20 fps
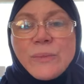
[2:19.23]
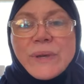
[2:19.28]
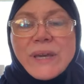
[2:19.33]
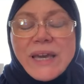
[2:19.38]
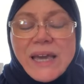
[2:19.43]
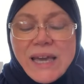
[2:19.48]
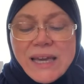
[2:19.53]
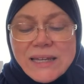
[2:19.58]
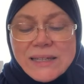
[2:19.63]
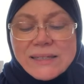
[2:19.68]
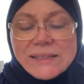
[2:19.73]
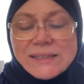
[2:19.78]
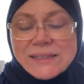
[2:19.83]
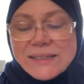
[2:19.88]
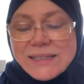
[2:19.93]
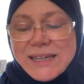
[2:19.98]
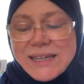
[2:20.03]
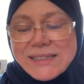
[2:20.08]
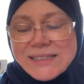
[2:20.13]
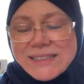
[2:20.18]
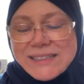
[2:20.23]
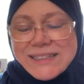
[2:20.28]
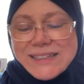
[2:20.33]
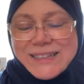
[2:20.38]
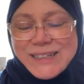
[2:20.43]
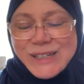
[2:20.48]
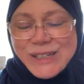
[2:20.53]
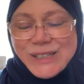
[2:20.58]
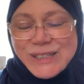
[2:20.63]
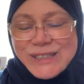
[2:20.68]
because
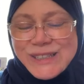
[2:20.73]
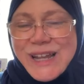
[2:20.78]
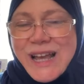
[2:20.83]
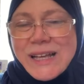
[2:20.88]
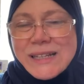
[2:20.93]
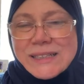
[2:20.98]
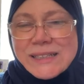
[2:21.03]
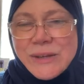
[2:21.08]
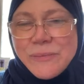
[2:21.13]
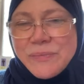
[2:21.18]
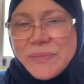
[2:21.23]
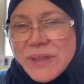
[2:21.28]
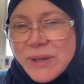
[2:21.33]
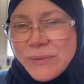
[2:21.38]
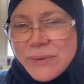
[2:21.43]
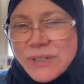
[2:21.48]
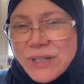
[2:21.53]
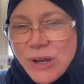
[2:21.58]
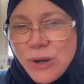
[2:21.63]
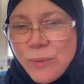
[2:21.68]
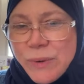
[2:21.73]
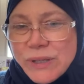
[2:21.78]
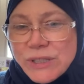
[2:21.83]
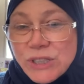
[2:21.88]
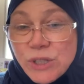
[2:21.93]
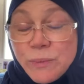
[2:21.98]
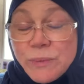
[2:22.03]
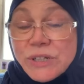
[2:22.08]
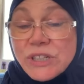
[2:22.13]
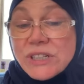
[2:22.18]
it's not something we talk about
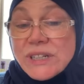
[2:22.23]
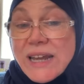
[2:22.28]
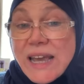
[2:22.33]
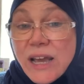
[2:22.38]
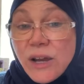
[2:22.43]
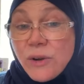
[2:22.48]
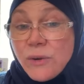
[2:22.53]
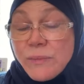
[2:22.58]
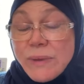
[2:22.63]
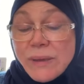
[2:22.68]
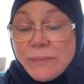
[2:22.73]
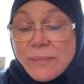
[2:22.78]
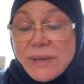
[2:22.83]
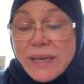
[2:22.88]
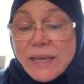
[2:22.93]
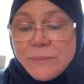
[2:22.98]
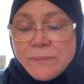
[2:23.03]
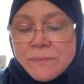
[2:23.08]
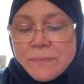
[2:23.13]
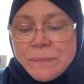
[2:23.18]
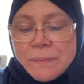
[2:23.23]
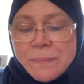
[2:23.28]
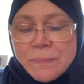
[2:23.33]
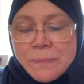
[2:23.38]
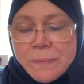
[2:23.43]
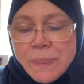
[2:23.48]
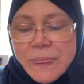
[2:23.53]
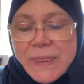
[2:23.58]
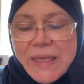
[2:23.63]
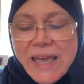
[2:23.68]
so much now, maybe.
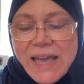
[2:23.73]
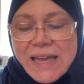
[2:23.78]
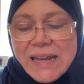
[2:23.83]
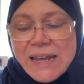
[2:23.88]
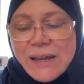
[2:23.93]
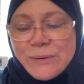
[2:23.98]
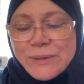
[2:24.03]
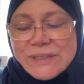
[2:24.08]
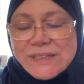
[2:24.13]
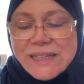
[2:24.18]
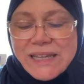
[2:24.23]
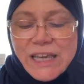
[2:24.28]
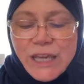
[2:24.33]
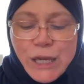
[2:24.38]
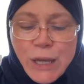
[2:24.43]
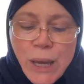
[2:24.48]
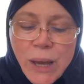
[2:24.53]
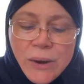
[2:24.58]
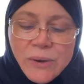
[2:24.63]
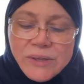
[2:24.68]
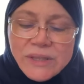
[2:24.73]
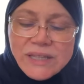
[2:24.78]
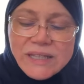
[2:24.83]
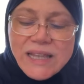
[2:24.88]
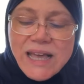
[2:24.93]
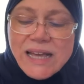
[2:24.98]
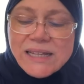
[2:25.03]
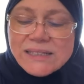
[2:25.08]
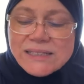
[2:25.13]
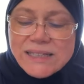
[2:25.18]
And I was thinking how in the
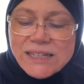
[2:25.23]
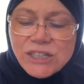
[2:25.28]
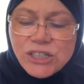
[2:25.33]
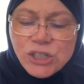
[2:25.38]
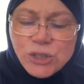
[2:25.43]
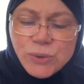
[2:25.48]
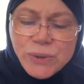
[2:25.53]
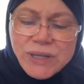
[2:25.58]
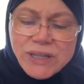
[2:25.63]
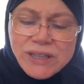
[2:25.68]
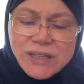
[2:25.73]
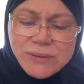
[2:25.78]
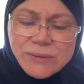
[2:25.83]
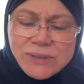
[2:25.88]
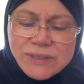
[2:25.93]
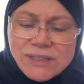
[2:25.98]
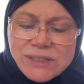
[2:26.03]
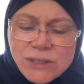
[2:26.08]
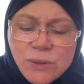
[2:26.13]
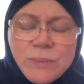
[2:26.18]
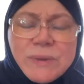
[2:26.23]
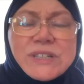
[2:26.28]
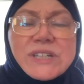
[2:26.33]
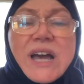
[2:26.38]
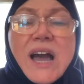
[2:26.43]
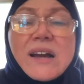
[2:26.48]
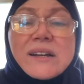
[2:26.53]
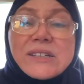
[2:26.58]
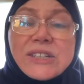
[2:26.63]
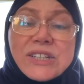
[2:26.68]
last century, there was so much
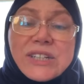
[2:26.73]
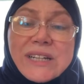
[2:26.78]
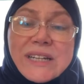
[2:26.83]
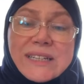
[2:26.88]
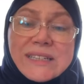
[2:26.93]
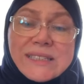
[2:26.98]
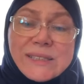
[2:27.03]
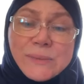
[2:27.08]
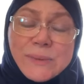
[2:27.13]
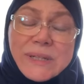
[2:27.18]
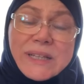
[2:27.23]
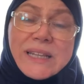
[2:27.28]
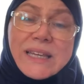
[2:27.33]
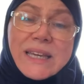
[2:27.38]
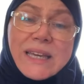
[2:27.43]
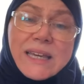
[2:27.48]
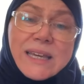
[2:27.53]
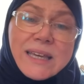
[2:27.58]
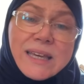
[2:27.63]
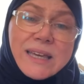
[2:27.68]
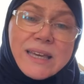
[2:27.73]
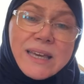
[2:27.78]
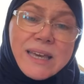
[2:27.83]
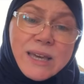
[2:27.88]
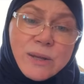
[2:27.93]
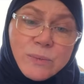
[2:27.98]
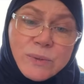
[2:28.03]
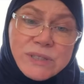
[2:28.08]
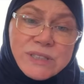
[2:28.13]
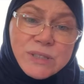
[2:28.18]
harshness, really,
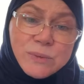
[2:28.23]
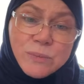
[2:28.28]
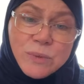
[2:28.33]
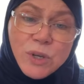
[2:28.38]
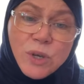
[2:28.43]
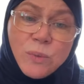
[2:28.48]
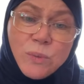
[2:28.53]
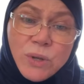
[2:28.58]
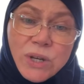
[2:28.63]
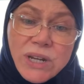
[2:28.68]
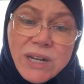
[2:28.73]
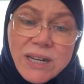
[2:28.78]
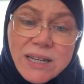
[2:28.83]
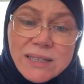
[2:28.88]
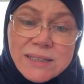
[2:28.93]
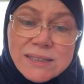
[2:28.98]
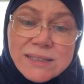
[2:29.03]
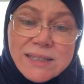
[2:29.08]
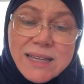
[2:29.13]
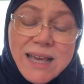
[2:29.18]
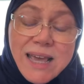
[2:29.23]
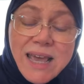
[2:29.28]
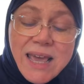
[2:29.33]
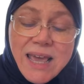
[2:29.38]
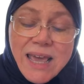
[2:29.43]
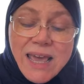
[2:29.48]
in Muslim communities.